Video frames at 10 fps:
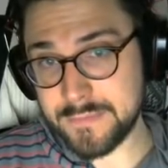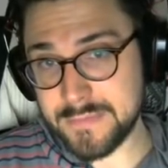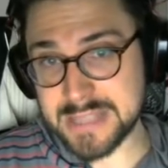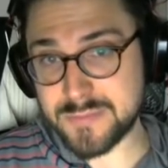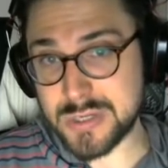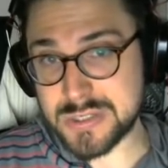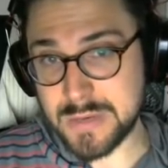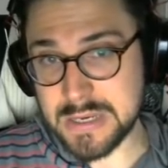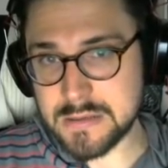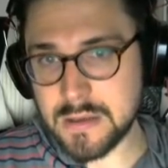that's pretty
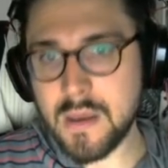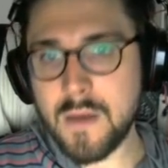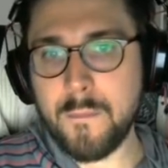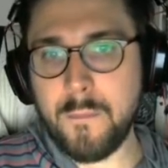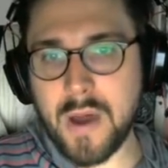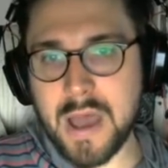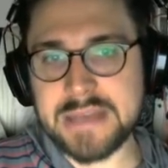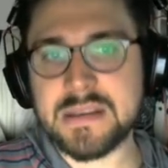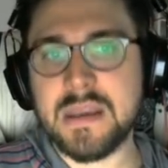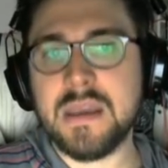sweet.
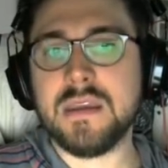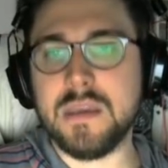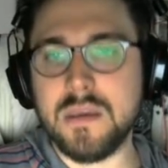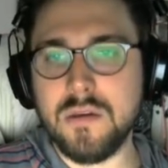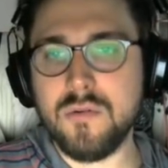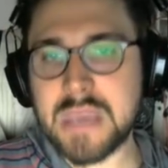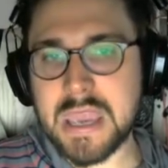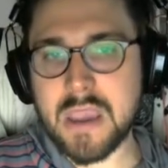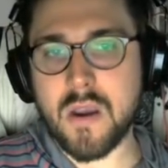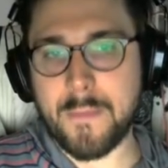But you
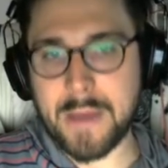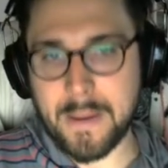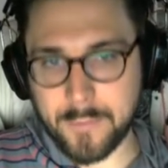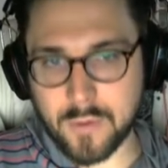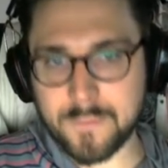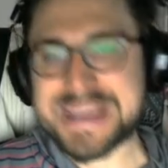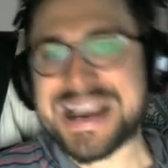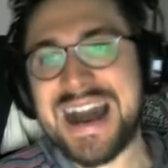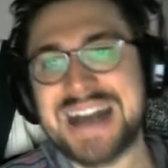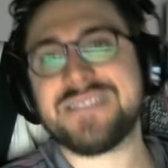care about burn
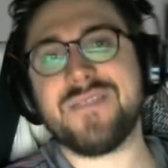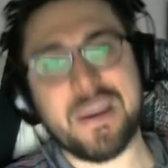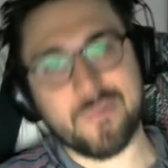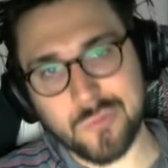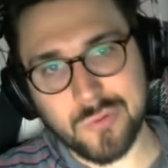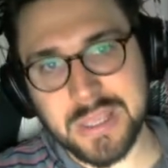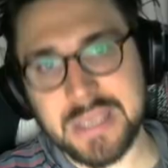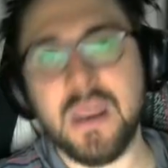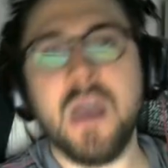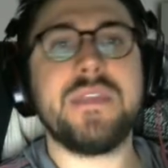because of that
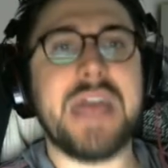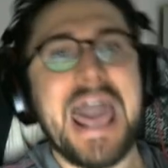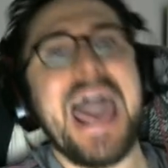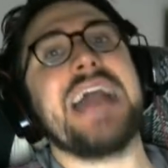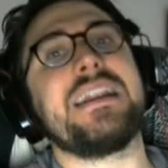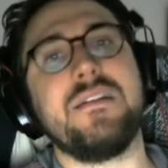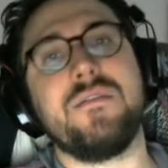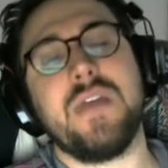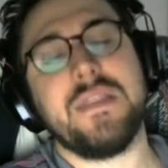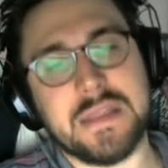ruling that additive
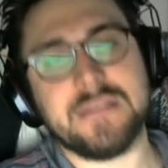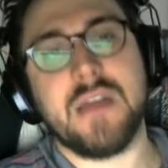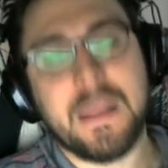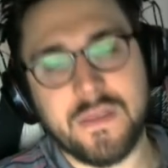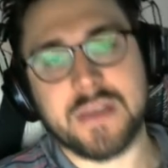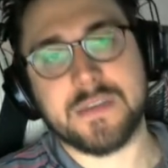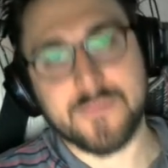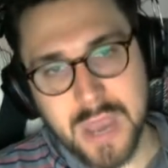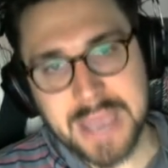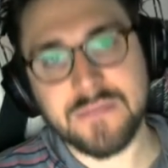and thus
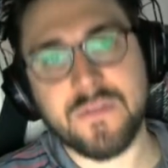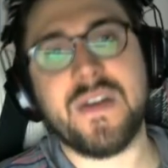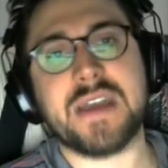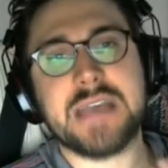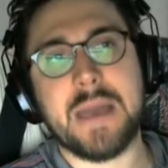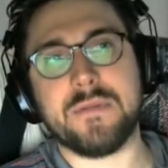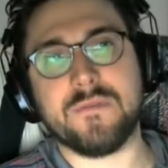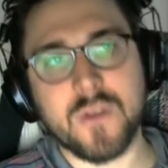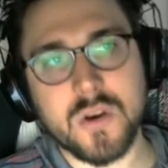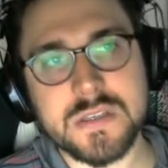subtractive effects happen
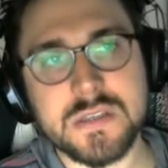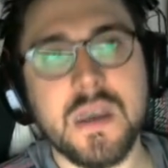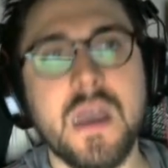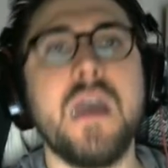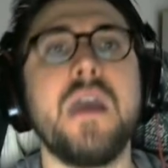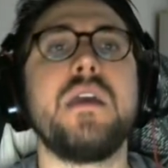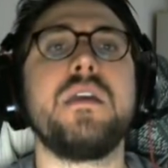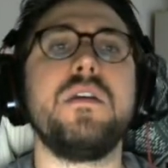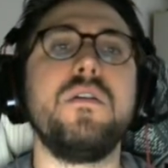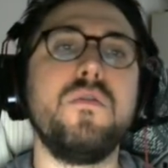first.
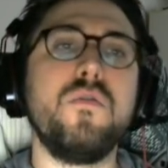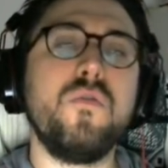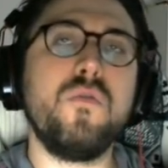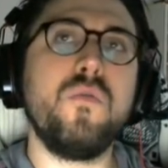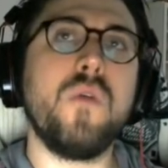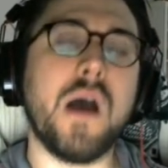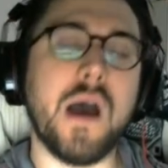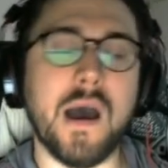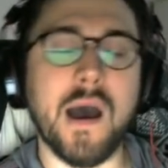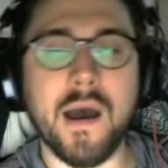You
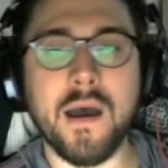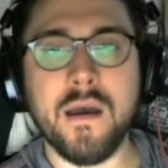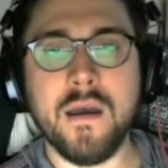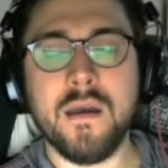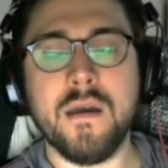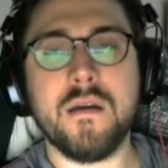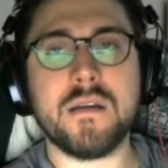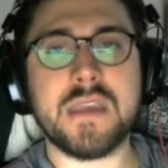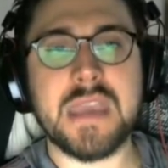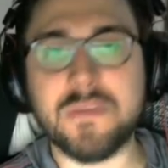
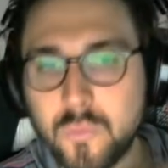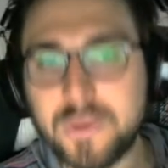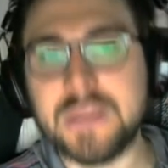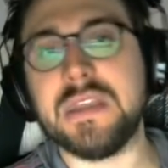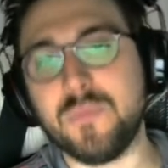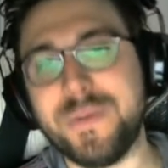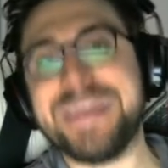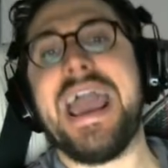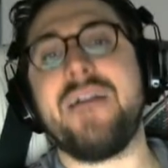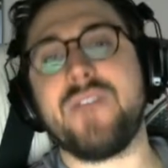can really wreak
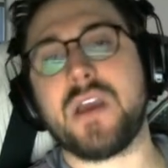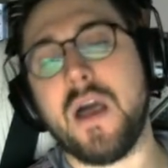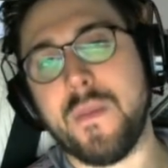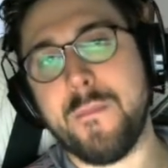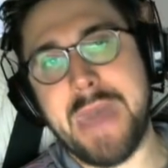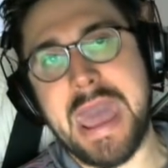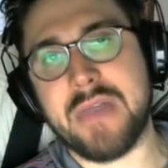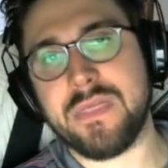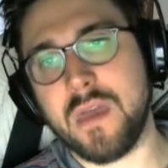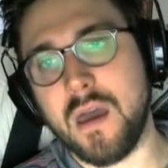havoc on the
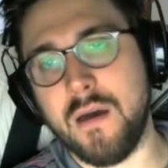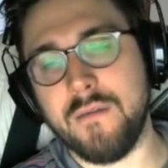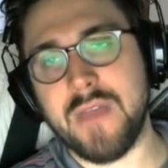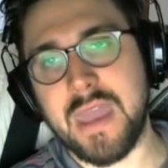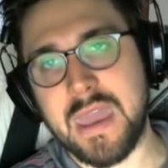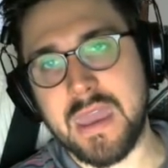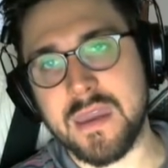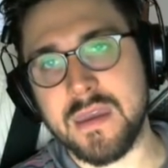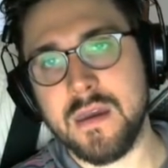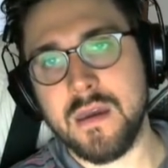math of
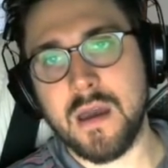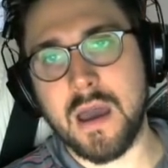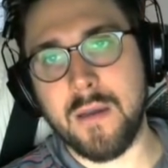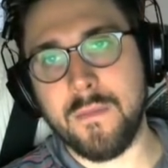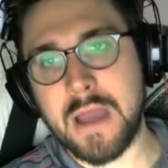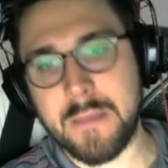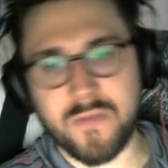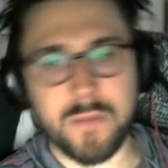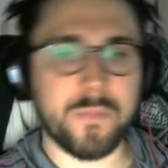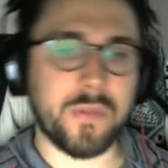a Hyper
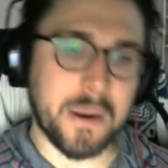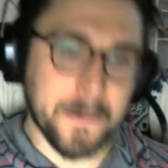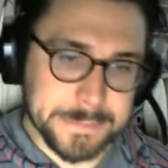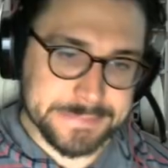Viper player.